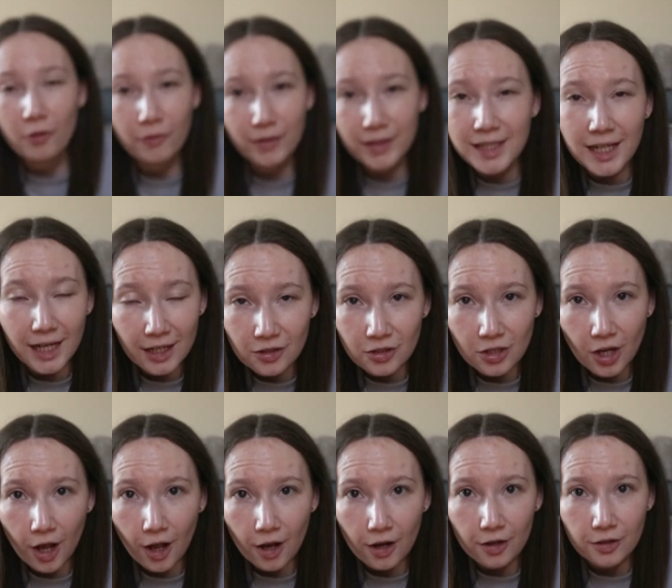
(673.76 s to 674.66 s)
over
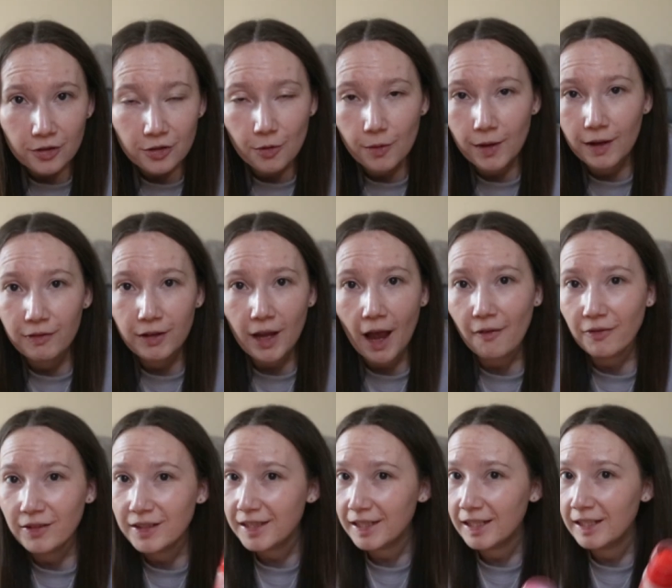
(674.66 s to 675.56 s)
TikTok, so if you
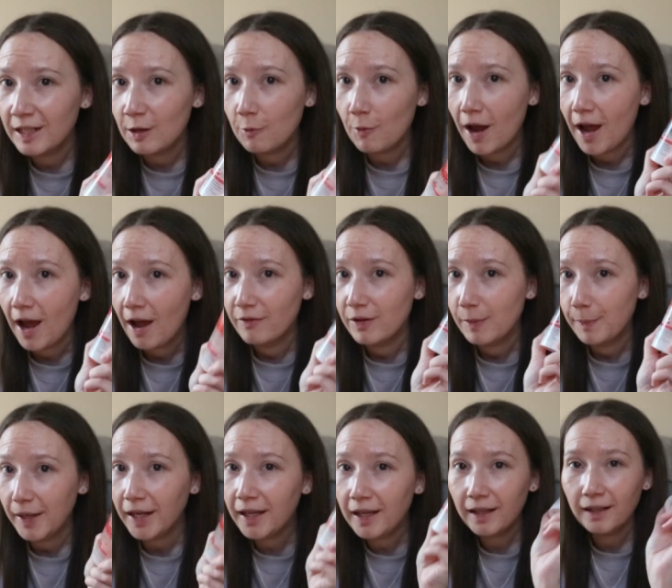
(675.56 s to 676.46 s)
haven't seen it, where have you
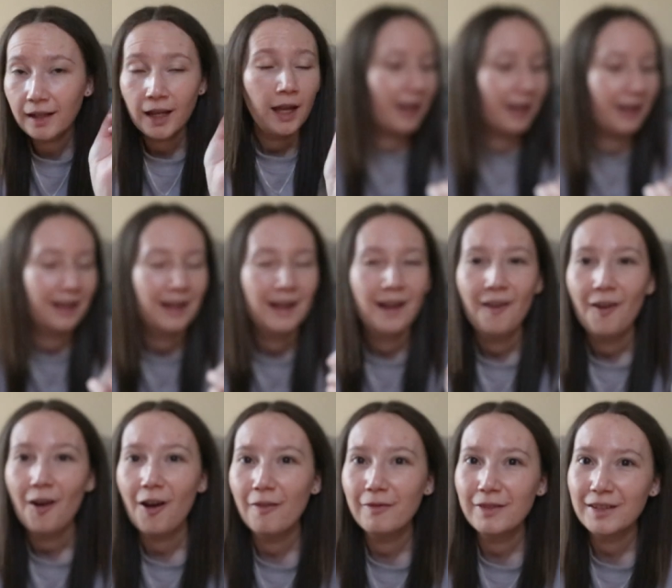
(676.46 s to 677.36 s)
been?
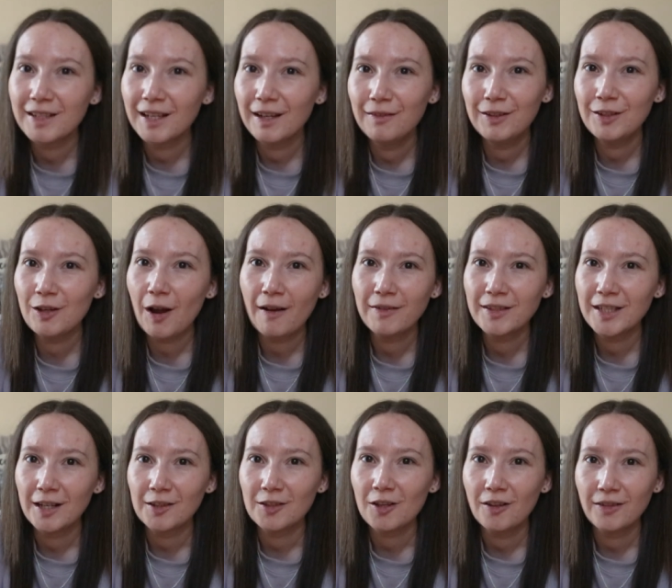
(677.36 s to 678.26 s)
Obviously if you don't have
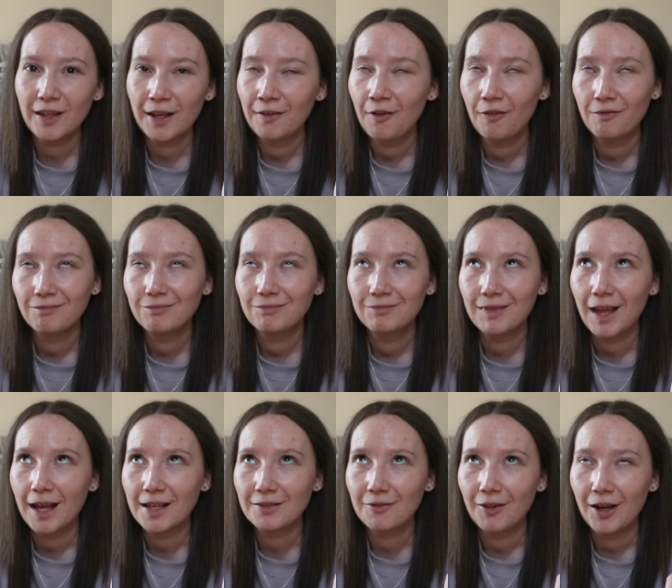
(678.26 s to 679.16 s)
TikTok, then
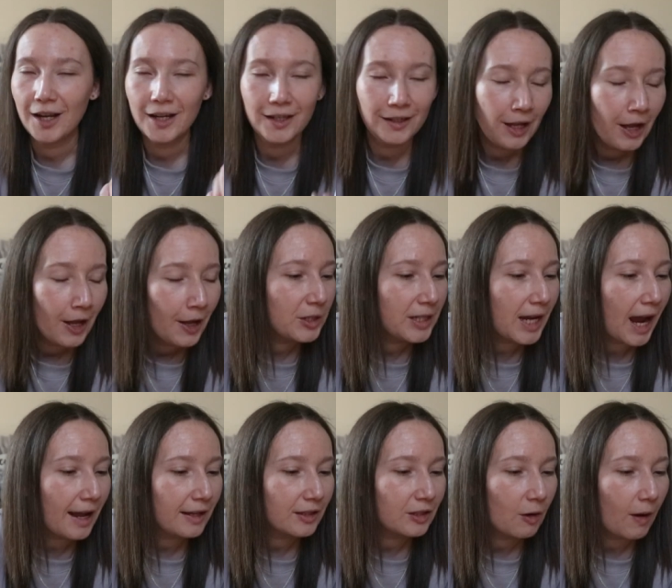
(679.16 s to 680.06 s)
that's fine. But
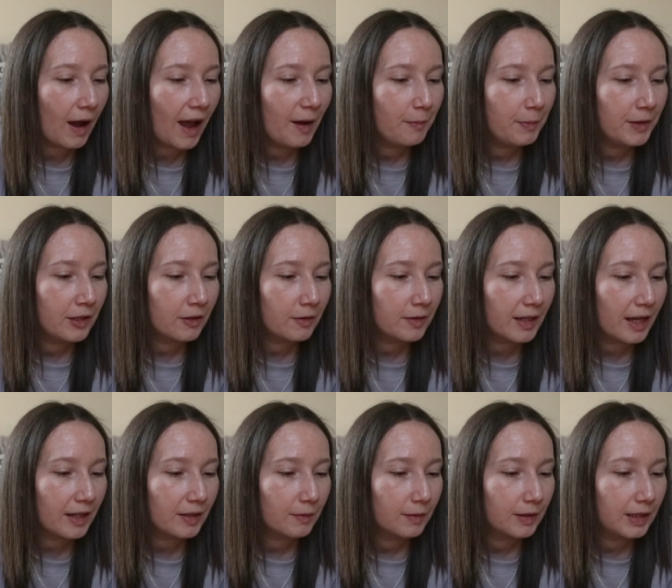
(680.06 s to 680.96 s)
yeah, so I've been
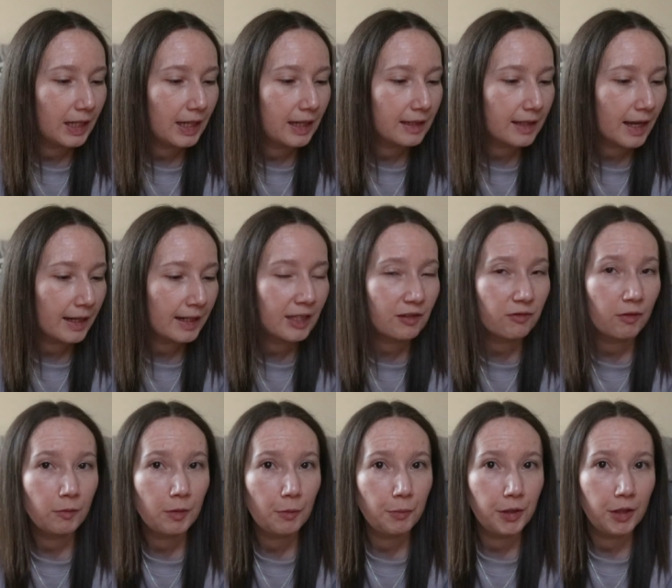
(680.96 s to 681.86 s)
obsessed with these, and it's
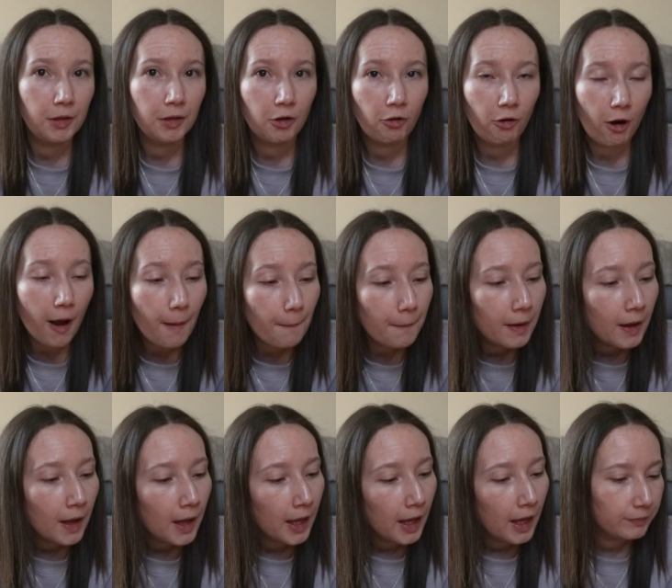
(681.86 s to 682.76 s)
from the Beauty Crop,
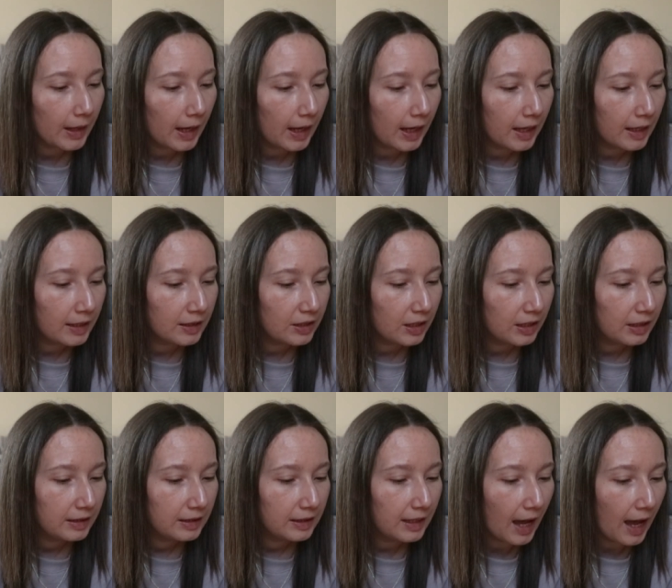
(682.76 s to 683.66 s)
and
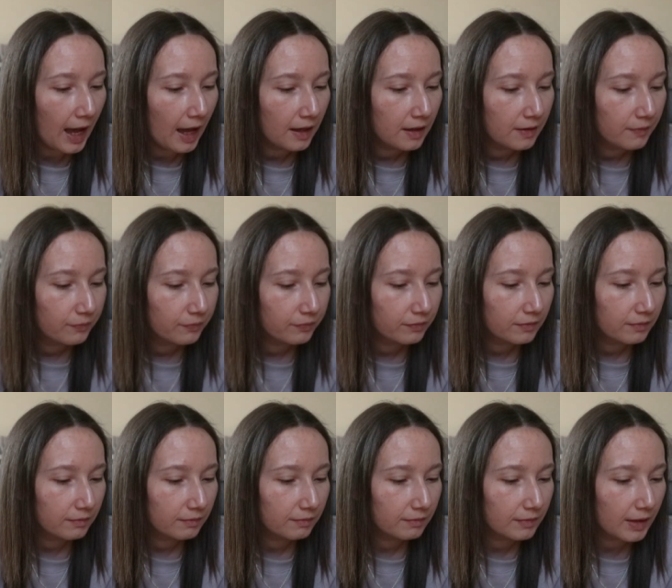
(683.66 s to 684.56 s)
yeah,
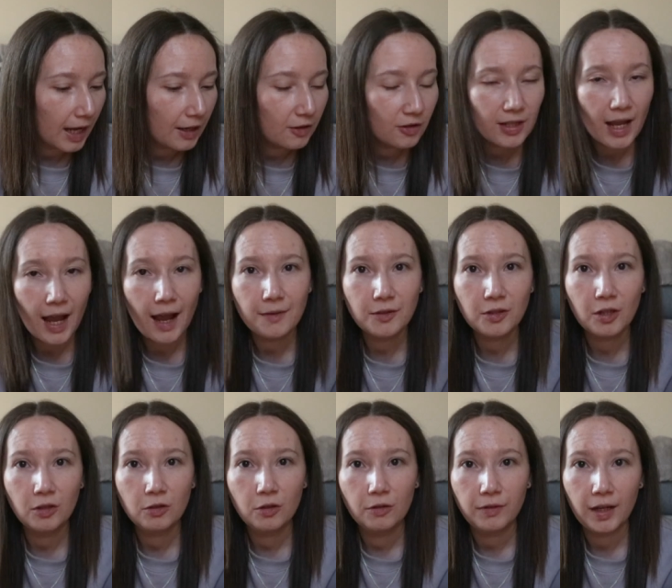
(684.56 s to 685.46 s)
I just
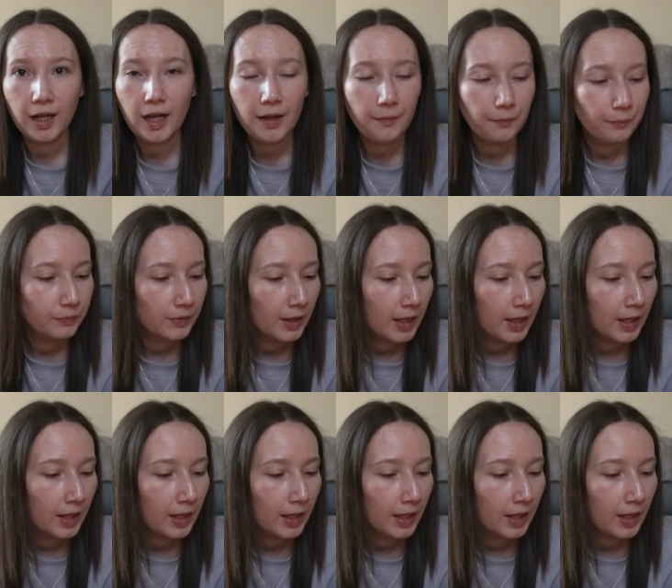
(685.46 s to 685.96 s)
absolutely love it,